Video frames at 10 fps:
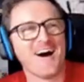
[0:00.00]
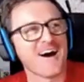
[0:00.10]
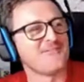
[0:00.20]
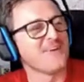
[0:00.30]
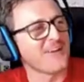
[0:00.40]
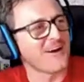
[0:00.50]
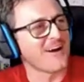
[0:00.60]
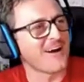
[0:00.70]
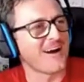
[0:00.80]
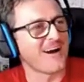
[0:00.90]
felt,
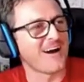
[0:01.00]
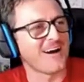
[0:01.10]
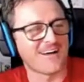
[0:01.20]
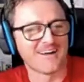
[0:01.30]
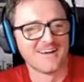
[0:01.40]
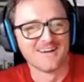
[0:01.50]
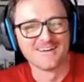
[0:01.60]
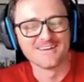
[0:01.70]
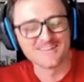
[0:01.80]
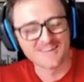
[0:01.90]

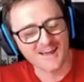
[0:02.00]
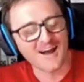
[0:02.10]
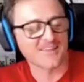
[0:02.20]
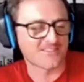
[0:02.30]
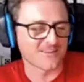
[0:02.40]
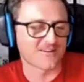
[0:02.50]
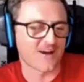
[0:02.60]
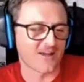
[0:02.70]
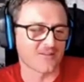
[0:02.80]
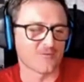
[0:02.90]
yeah, I think
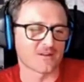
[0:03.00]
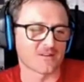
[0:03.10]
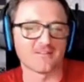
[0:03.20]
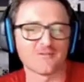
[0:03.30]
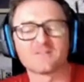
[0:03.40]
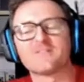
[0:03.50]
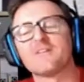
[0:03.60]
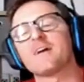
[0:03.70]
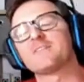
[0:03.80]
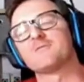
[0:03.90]
we're going to see so
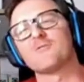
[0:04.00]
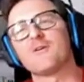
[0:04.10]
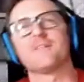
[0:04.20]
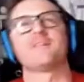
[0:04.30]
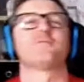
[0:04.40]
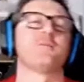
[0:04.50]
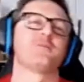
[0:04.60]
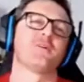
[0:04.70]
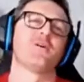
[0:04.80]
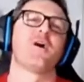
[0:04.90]
that's right. That's right.
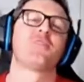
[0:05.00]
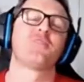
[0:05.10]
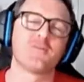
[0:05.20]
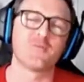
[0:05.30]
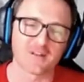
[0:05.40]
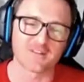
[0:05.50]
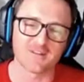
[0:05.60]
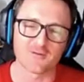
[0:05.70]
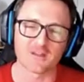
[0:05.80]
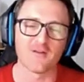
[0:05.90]
So I think we're going to see
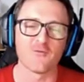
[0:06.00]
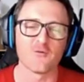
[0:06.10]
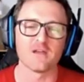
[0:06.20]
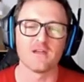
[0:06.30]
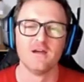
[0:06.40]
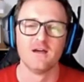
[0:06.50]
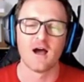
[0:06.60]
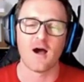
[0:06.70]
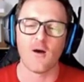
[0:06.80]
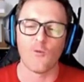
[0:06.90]
recovery
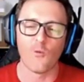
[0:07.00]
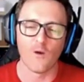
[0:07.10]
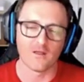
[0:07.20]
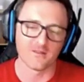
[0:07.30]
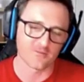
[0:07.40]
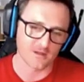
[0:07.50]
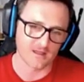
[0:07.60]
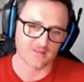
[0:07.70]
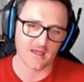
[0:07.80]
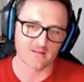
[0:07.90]
once we
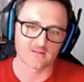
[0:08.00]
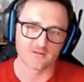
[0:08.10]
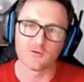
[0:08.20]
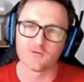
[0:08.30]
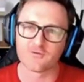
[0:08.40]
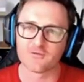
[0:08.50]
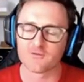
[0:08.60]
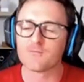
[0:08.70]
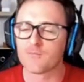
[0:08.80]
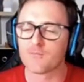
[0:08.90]
hit that sort of
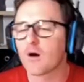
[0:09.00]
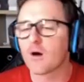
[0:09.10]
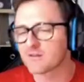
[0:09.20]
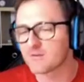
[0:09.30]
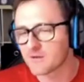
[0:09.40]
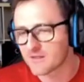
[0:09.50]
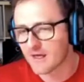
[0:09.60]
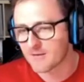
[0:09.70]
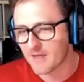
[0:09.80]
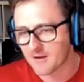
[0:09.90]
possibly
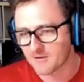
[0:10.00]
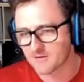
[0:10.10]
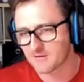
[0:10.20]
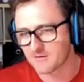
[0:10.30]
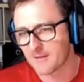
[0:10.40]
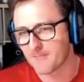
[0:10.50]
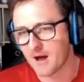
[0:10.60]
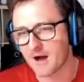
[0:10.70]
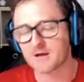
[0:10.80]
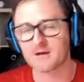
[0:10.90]
that
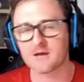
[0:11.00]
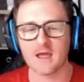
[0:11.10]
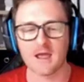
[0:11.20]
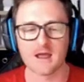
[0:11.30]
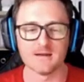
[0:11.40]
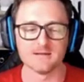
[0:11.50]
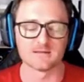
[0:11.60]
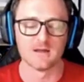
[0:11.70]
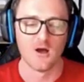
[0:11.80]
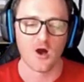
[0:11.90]
mark. And
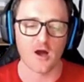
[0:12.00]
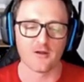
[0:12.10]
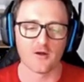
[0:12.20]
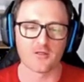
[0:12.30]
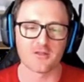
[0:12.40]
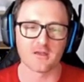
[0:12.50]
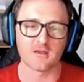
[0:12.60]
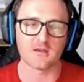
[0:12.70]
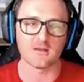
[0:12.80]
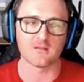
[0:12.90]
I don't
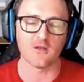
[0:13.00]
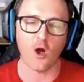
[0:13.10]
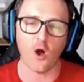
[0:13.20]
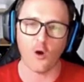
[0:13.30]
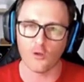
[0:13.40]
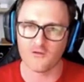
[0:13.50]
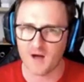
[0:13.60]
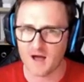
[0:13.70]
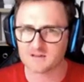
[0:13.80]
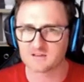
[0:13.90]
think the whole of
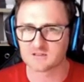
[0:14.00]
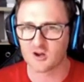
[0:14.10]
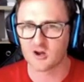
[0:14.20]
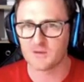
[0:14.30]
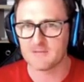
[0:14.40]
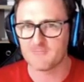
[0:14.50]
March is going to be